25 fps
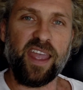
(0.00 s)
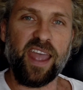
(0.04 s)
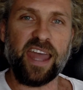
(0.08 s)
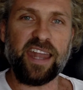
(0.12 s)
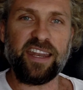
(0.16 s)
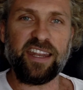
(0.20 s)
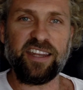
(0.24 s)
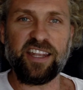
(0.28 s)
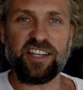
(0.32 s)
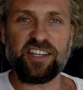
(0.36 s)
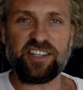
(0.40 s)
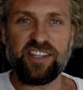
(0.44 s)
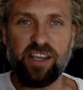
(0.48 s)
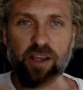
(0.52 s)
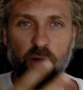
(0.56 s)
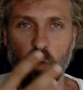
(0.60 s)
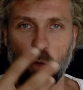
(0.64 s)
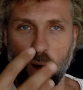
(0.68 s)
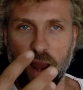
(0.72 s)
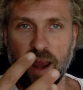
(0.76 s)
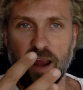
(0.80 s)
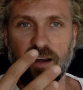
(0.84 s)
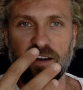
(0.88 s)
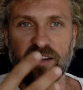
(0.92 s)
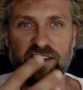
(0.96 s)
And it is the
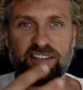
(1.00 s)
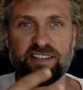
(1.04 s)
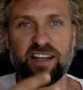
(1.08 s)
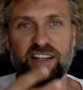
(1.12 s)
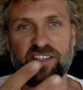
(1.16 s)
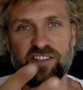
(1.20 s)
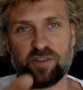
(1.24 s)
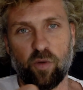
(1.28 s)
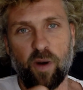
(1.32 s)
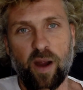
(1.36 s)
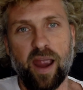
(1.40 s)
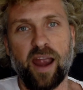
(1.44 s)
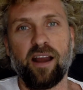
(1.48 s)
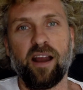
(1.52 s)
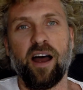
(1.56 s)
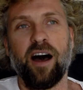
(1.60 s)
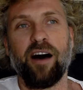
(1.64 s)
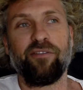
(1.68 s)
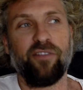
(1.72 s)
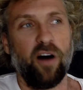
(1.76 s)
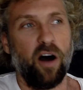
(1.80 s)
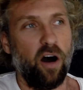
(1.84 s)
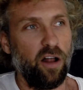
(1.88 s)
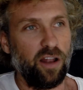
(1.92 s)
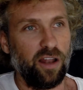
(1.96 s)
awareness that is aware
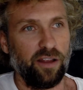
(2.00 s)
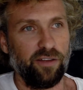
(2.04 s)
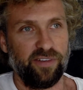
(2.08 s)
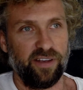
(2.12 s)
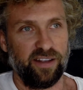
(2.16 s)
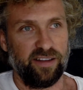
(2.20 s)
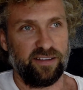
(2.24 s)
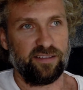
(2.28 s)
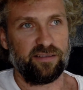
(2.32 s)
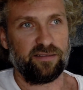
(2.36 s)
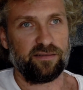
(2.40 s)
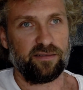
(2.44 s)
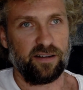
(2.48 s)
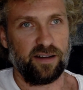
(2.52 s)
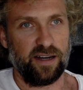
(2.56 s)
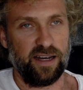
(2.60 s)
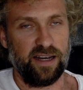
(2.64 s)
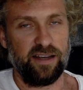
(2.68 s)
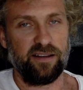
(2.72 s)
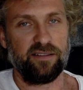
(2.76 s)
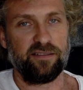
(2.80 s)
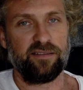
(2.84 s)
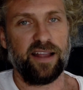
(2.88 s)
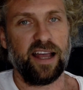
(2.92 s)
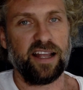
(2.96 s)
of all of it,
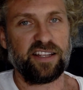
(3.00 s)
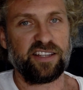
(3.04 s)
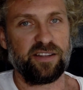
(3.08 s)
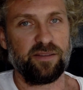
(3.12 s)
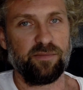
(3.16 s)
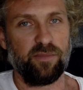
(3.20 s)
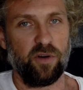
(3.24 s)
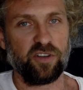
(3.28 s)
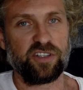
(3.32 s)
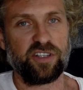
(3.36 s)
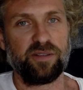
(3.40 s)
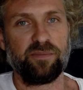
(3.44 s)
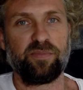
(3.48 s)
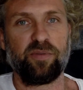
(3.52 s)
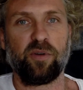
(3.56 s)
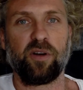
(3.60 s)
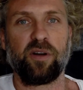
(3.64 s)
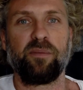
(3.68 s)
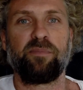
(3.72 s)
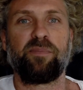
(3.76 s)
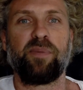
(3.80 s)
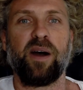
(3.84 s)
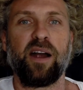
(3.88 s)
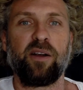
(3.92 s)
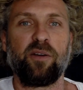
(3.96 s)
right? That's the most
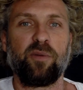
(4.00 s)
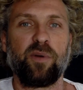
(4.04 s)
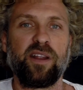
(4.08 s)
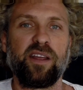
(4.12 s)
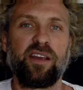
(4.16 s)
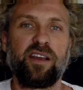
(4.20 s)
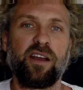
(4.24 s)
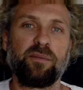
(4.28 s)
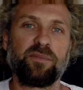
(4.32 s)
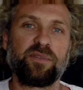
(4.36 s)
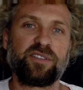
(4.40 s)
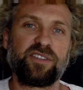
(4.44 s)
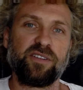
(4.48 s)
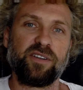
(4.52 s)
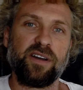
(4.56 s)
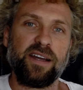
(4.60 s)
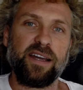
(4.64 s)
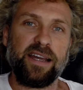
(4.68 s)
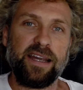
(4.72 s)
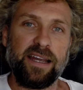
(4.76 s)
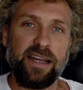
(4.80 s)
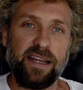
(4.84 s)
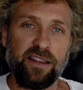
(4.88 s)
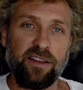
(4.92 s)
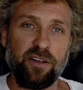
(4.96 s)
important part when it comes to
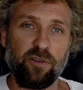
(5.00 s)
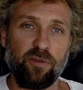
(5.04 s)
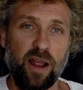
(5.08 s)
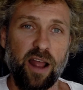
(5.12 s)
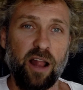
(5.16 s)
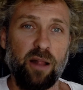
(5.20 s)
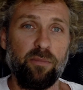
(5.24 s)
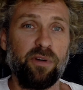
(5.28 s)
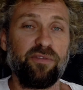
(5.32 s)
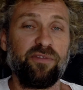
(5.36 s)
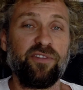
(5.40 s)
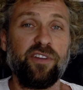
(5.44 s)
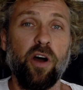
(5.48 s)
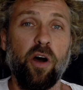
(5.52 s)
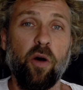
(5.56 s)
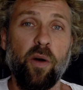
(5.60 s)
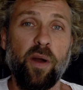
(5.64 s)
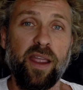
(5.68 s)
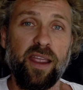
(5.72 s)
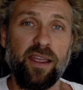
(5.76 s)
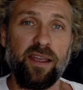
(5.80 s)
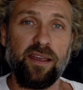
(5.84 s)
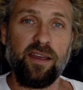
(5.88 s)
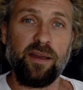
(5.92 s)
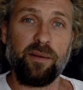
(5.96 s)
the realm of
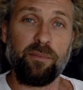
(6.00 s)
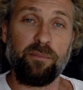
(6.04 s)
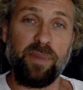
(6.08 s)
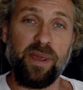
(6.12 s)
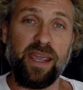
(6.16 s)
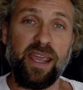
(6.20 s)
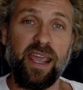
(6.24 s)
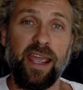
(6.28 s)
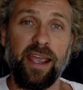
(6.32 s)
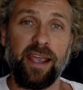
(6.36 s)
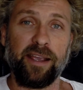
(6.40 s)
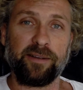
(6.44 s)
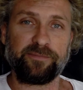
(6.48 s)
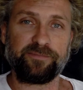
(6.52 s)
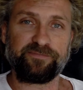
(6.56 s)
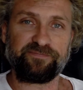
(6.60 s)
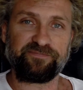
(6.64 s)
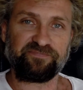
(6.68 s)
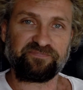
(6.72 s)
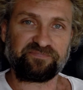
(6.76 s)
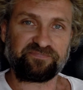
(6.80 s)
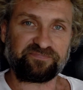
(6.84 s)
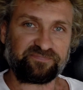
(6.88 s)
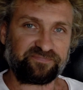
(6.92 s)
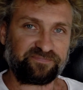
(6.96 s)
knowing, being.
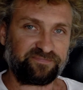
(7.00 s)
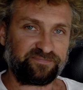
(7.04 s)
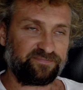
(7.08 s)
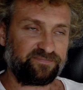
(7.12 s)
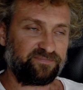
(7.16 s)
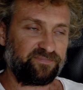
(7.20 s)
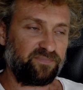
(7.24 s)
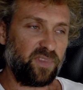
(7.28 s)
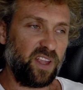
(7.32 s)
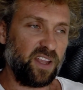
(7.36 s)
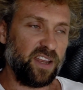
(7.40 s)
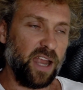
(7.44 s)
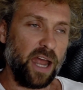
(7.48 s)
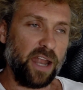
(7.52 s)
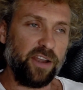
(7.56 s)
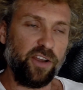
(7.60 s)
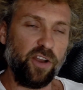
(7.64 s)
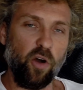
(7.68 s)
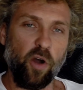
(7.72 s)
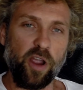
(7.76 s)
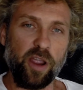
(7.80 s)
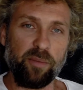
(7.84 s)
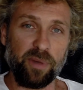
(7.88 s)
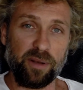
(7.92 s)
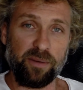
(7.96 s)
Not
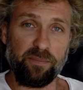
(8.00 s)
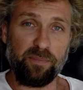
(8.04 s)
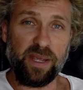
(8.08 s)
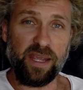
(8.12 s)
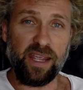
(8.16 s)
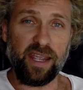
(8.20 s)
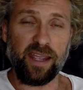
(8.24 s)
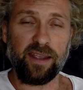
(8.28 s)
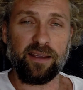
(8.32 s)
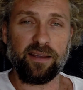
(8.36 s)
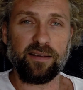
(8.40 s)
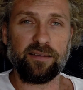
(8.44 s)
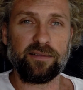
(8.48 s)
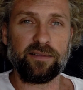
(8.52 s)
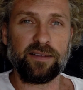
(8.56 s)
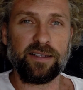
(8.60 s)
knowing, but being.